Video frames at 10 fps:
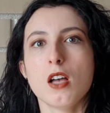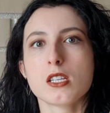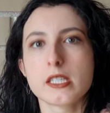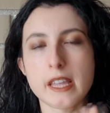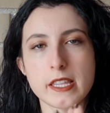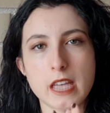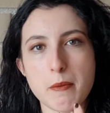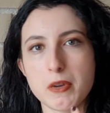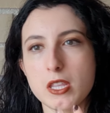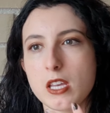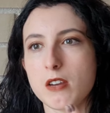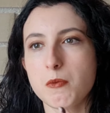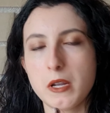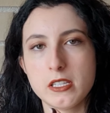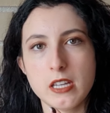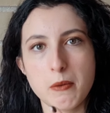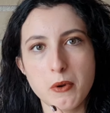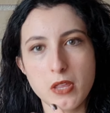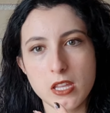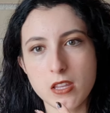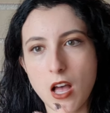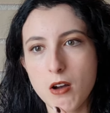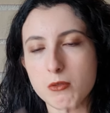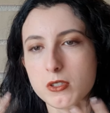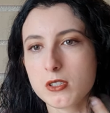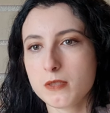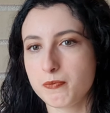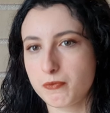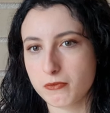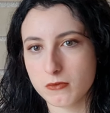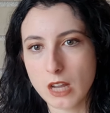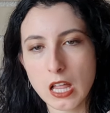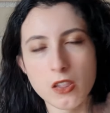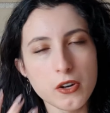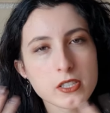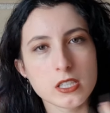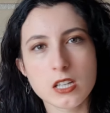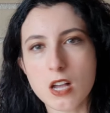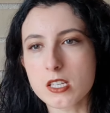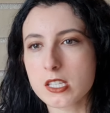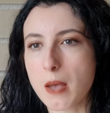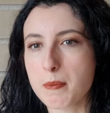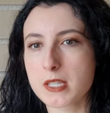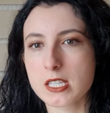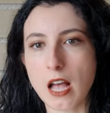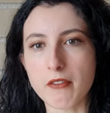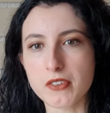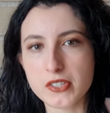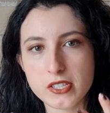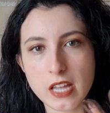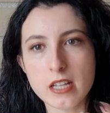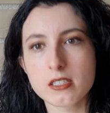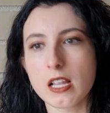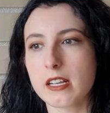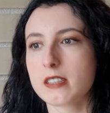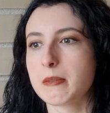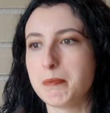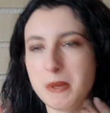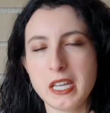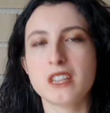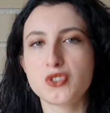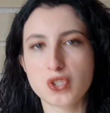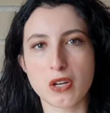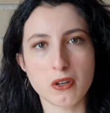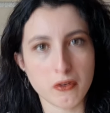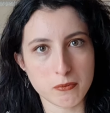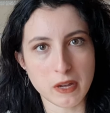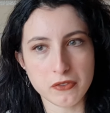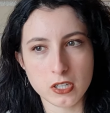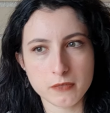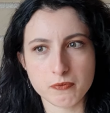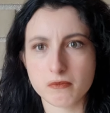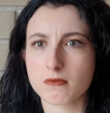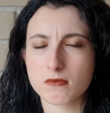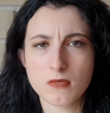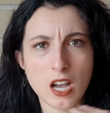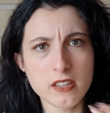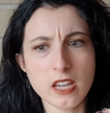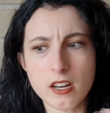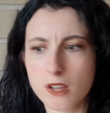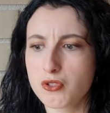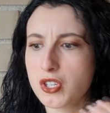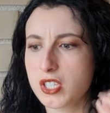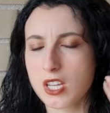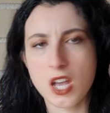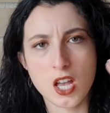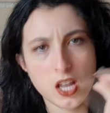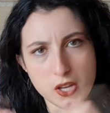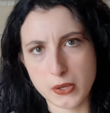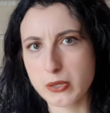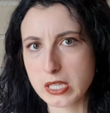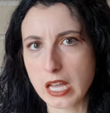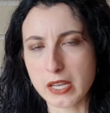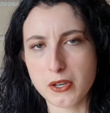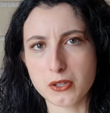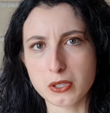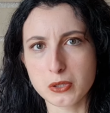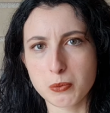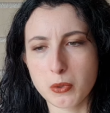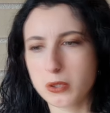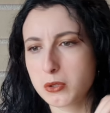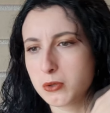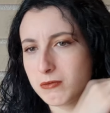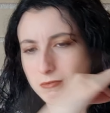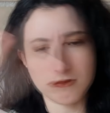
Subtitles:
studying everything, writing everything down, learn the concepts, understand like the big chunk of matter, and then you just use like your notebook to